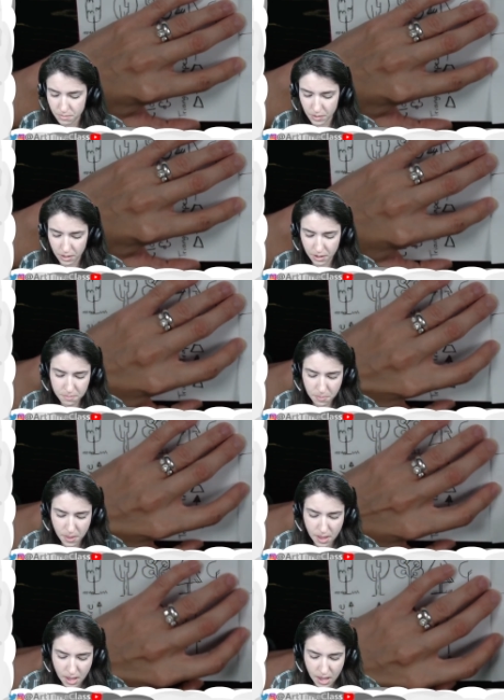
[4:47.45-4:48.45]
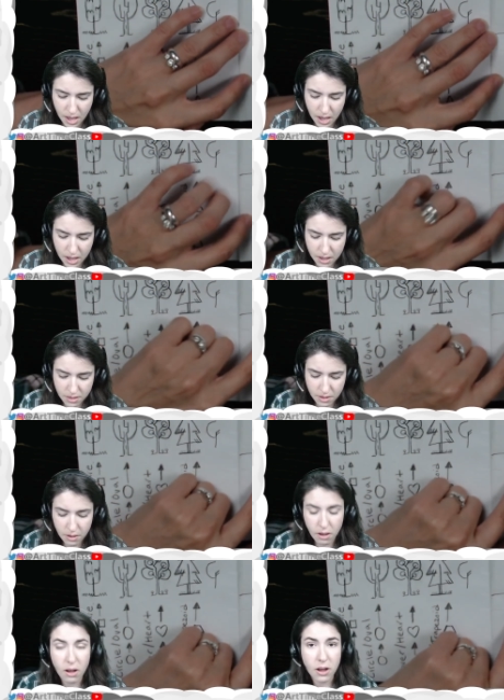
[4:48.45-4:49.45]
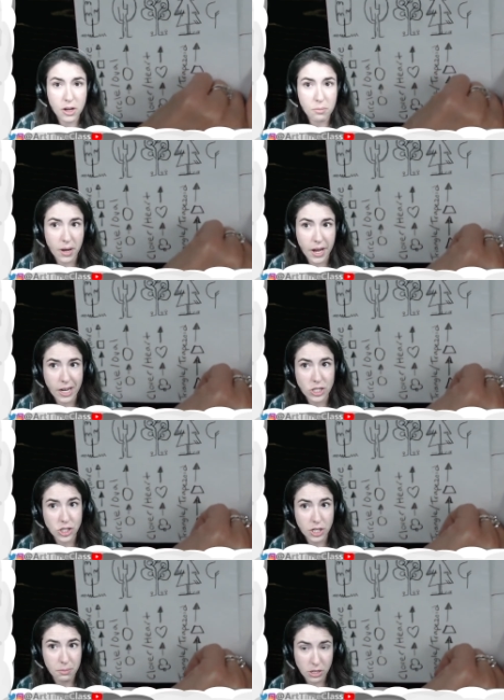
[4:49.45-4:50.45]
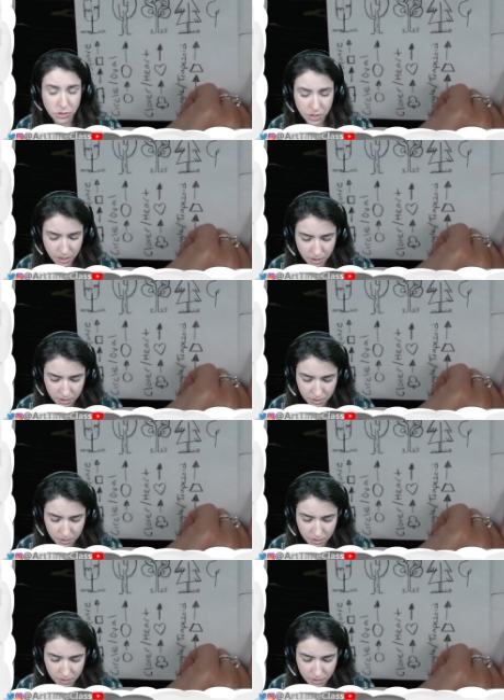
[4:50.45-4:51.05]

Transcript: Okay. And on my geometrics